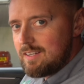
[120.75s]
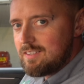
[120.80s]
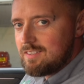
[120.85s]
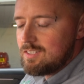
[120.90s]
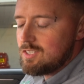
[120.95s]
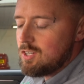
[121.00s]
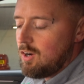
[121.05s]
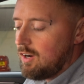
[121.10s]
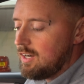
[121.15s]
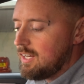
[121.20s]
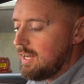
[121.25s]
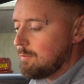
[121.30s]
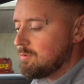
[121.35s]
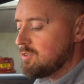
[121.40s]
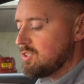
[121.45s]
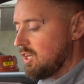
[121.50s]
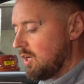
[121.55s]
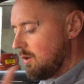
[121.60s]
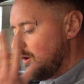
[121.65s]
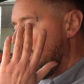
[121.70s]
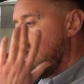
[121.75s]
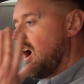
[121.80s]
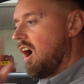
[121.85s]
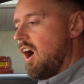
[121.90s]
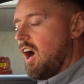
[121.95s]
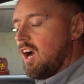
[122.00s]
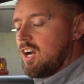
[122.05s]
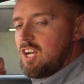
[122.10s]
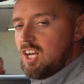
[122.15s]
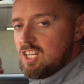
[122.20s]
is entirely up to you.
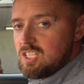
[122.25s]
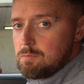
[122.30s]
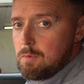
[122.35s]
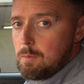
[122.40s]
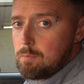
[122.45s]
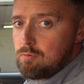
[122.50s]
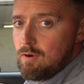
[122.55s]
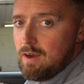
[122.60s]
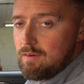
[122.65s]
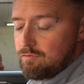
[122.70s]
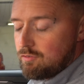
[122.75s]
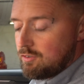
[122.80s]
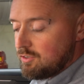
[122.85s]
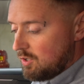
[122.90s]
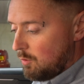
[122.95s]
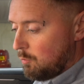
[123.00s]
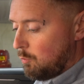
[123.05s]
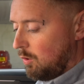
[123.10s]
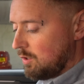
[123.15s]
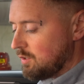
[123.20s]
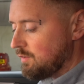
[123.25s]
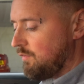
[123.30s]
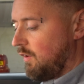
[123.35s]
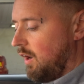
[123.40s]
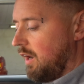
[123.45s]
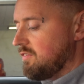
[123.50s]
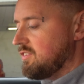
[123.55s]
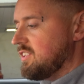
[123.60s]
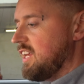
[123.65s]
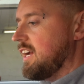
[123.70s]
Our customer preference was
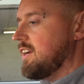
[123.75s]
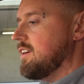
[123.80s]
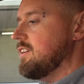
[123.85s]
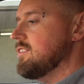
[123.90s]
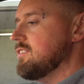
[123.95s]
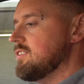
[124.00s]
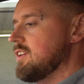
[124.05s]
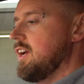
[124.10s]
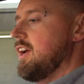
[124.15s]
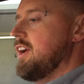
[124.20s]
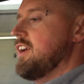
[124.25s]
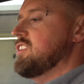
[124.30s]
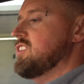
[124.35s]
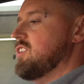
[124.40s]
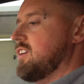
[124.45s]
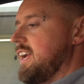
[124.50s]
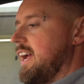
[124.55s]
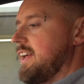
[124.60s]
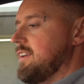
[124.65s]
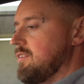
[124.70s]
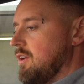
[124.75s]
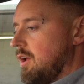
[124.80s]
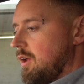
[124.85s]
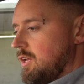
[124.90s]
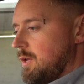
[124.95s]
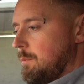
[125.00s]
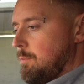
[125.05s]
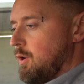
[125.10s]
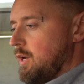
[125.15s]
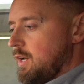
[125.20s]
5 seconds. So again,
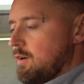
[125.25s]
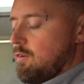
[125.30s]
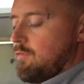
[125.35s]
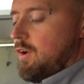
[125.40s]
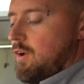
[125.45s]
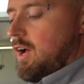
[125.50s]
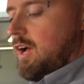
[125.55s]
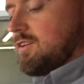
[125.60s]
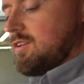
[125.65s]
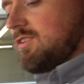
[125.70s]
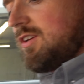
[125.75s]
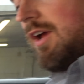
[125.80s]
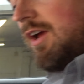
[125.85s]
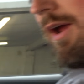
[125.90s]
you put it in reverse,